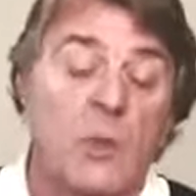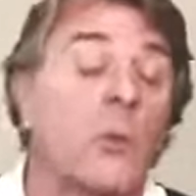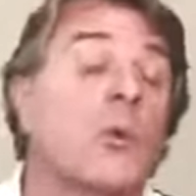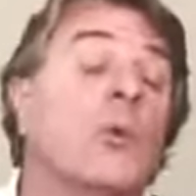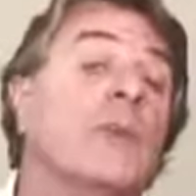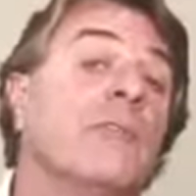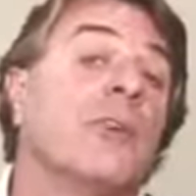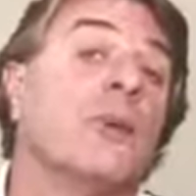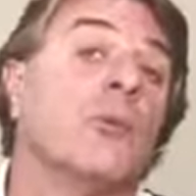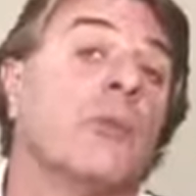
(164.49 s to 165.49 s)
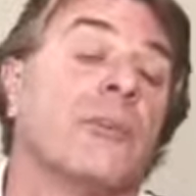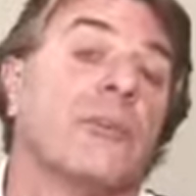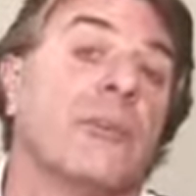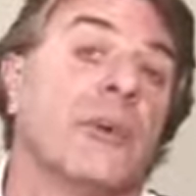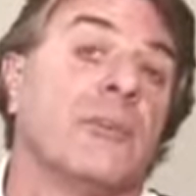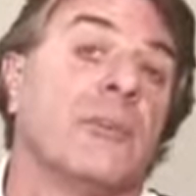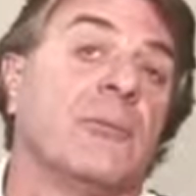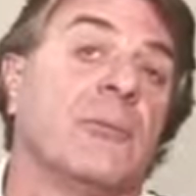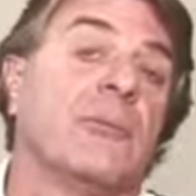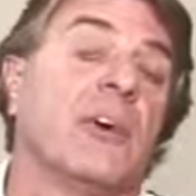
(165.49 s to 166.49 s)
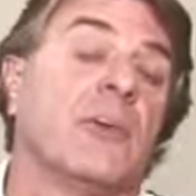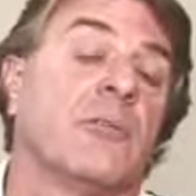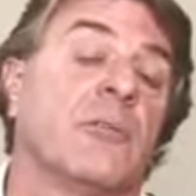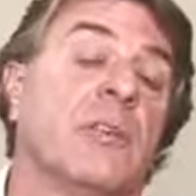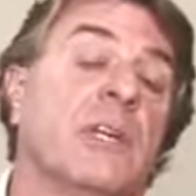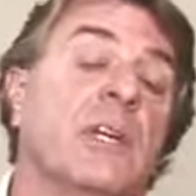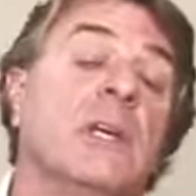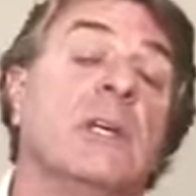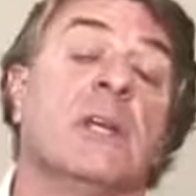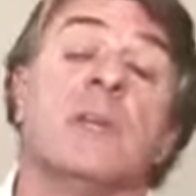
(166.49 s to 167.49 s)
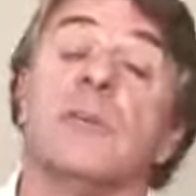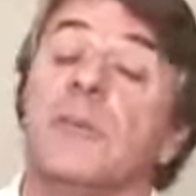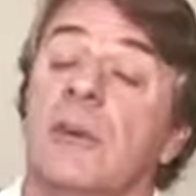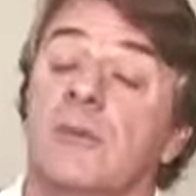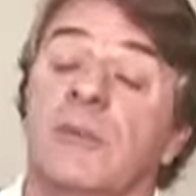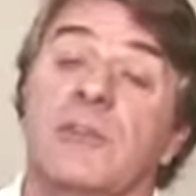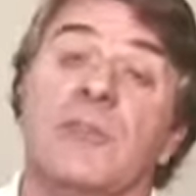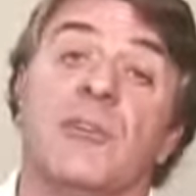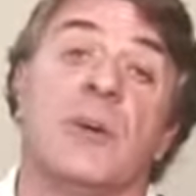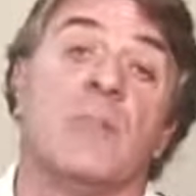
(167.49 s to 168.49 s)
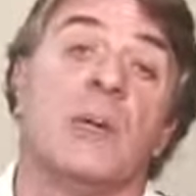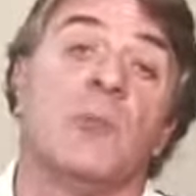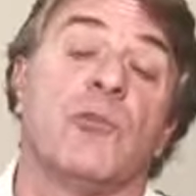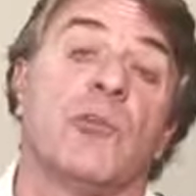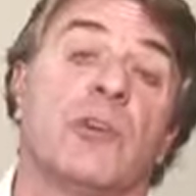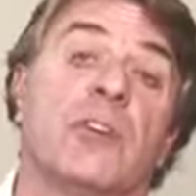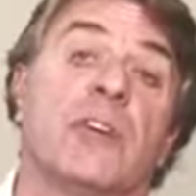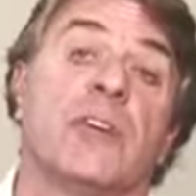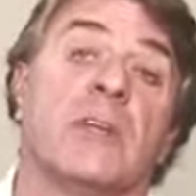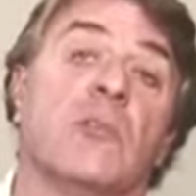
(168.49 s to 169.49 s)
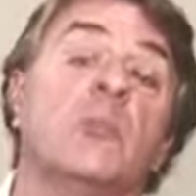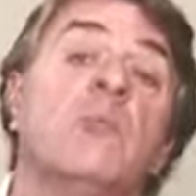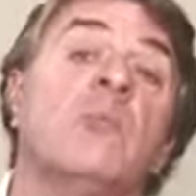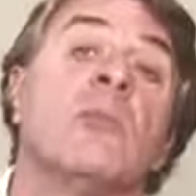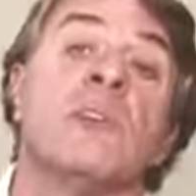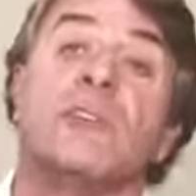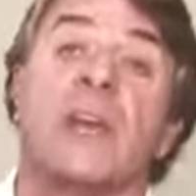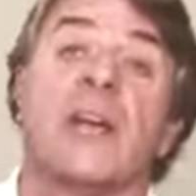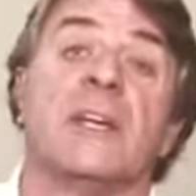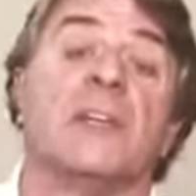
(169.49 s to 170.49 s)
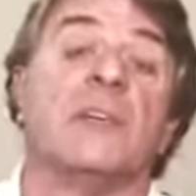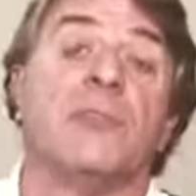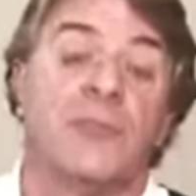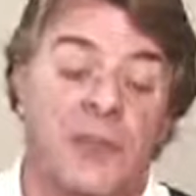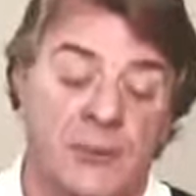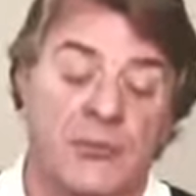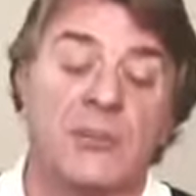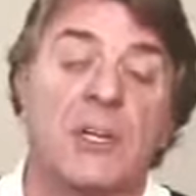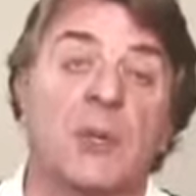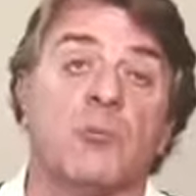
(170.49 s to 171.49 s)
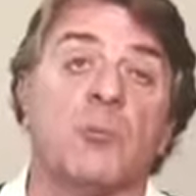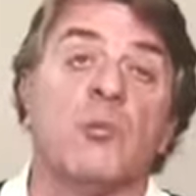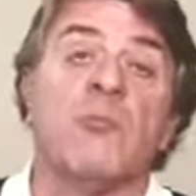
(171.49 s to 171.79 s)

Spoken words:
What we've done with the 555C and the 555M forged heads is to add in a 5th step,